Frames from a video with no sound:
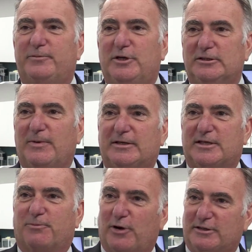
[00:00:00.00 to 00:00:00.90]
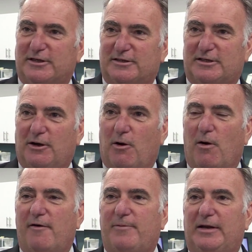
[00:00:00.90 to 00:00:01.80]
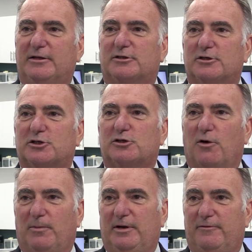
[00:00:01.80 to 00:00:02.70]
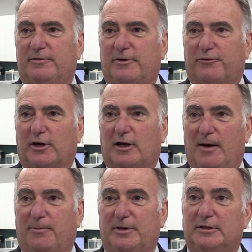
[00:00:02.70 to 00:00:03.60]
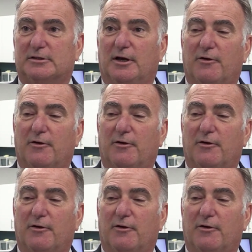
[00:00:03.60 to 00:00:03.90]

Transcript: Just as the president and CEO, I've been into so many different companies,